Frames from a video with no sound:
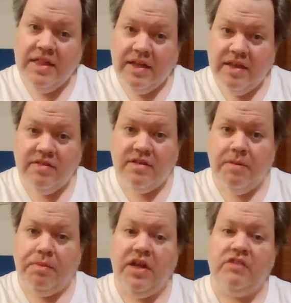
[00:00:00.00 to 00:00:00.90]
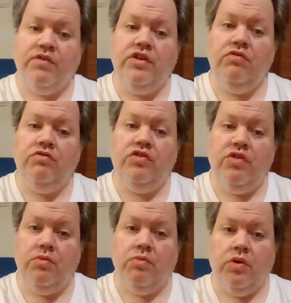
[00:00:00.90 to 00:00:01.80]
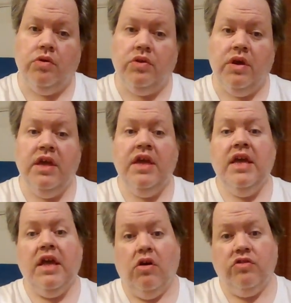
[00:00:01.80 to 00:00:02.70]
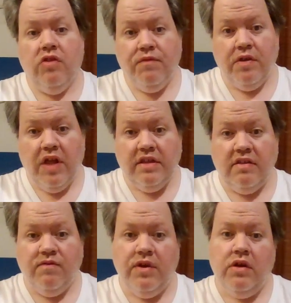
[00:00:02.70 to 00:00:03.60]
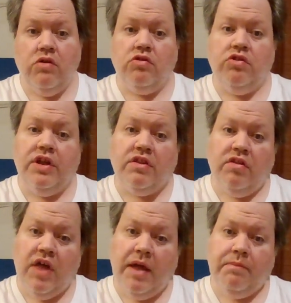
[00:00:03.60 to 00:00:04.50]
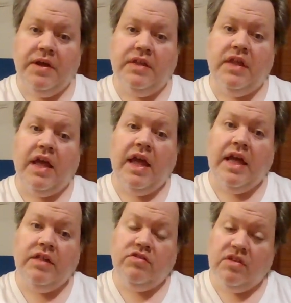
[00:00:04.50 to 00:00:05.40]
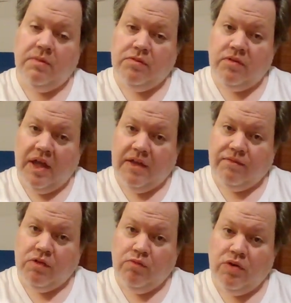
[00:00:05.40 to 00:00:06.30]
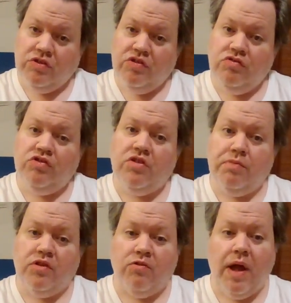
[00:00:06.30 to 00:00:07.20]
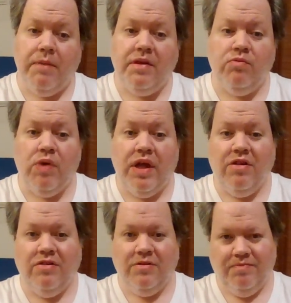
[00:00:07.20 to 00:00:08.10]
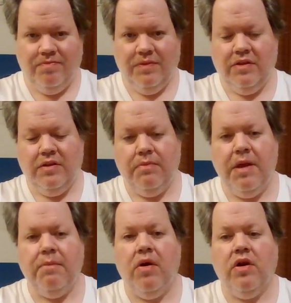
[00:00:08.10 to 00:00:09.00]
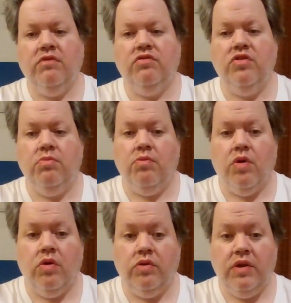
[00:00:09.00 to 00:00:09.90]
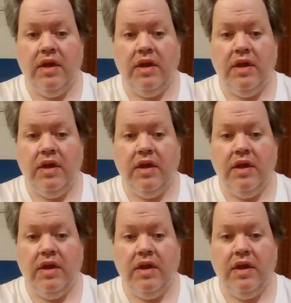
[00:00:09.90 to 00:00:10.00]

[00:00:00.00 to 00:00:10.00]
then this is the place for you, Zoom World. Also, if you like this video, click the like button and, and if you want to, subscribe as well be a part of Zoom World.